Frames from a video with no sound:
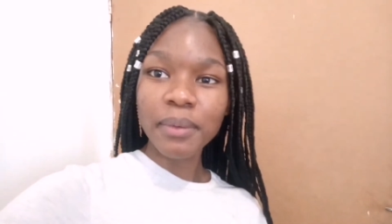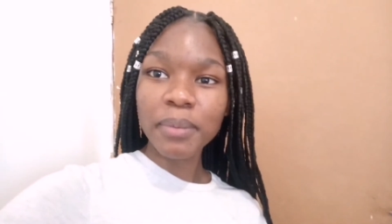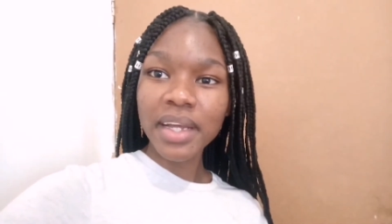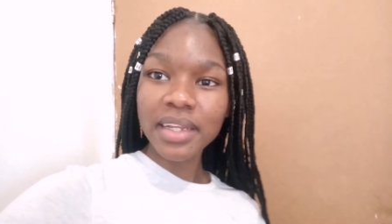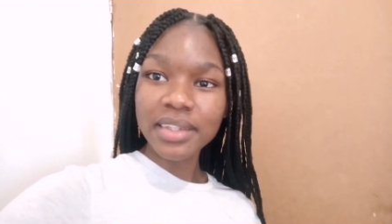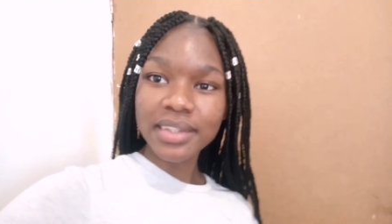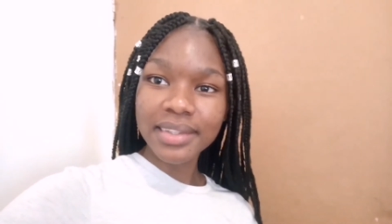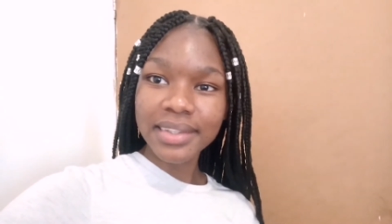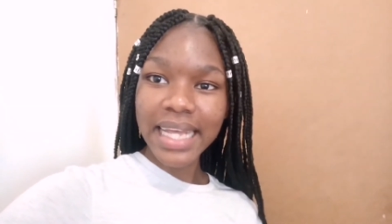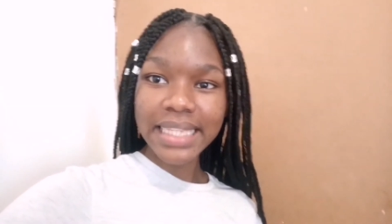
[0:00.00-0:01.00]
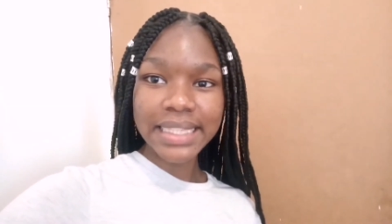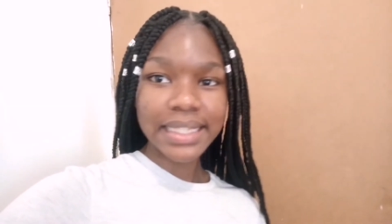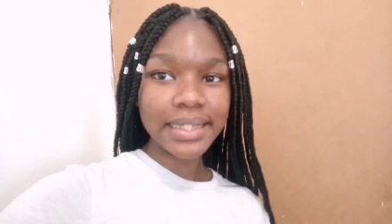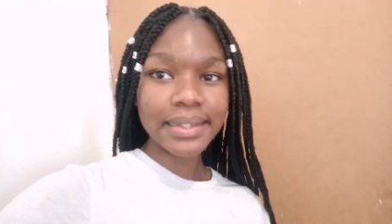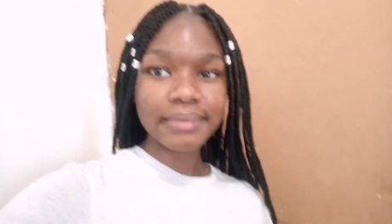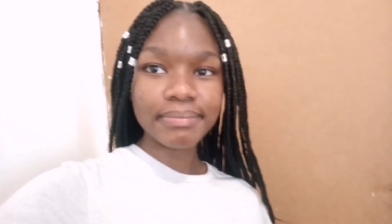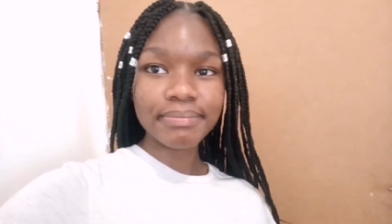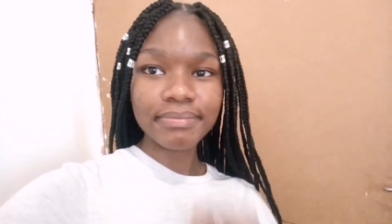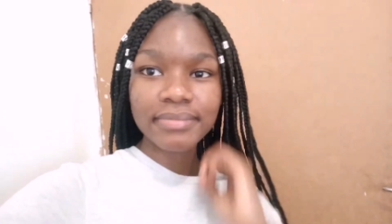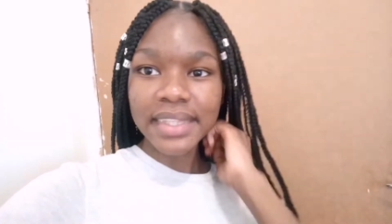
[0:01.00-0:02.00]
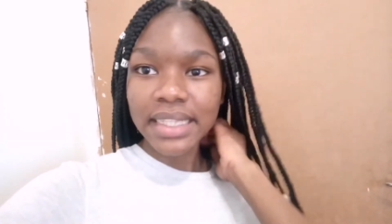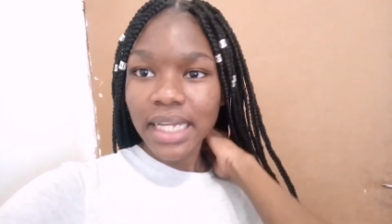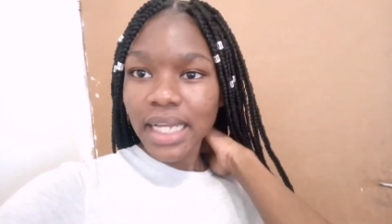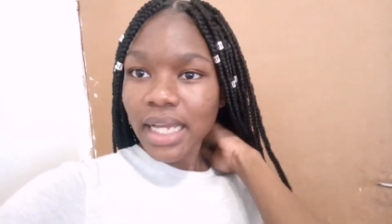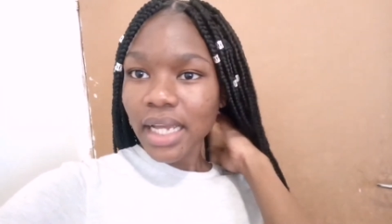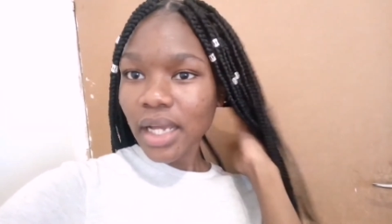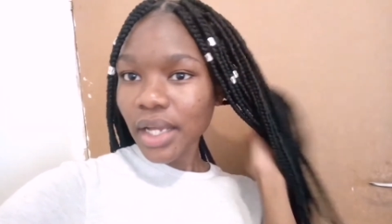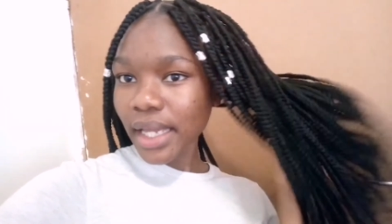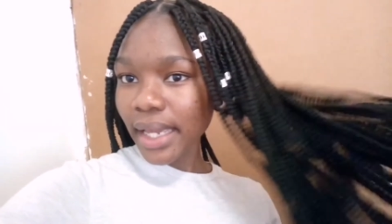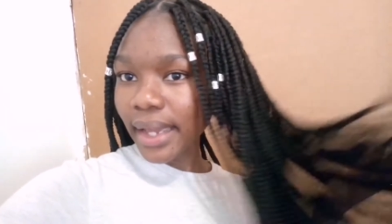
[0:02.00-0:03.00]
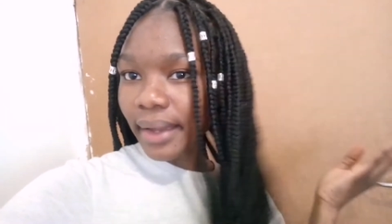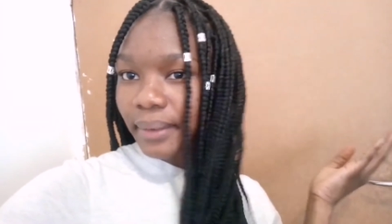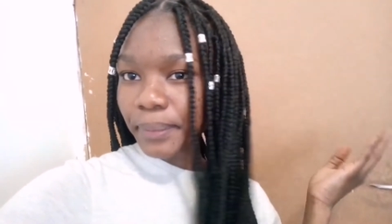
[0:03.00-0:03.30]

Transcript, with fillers: but that's it. Okay.